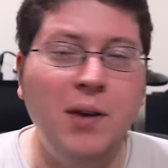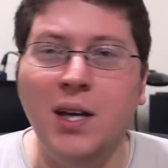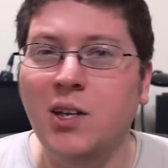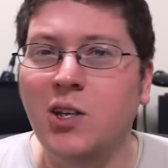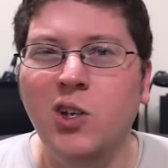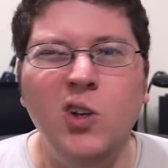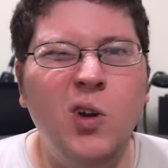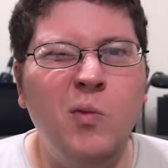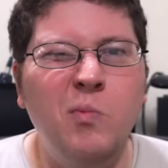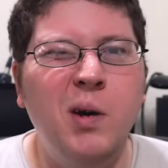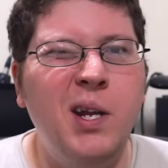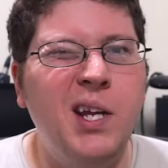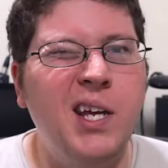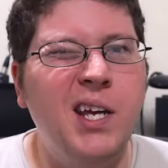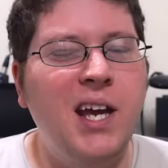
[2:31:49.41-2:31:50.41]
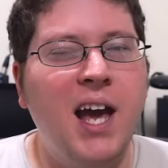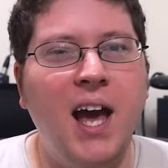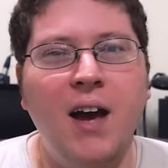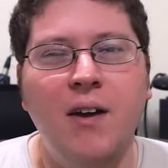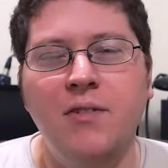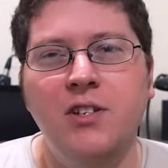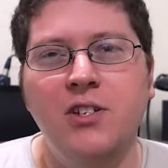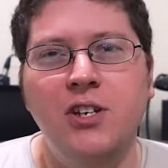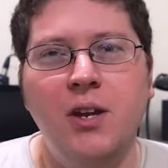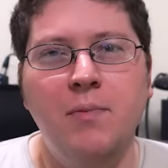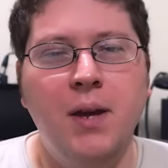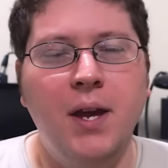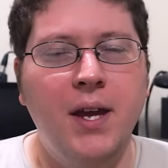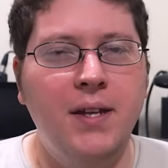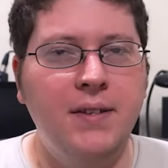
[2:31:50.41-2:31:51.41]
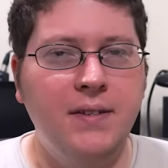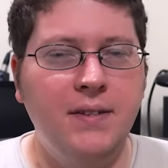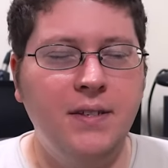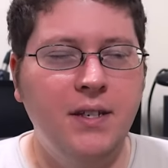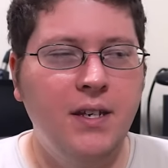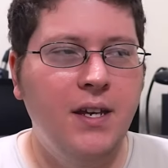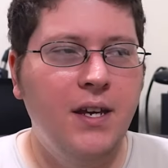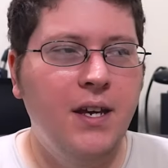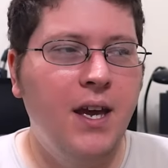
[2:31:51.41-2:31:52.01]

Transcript: my good old buddy out in the J-Pans.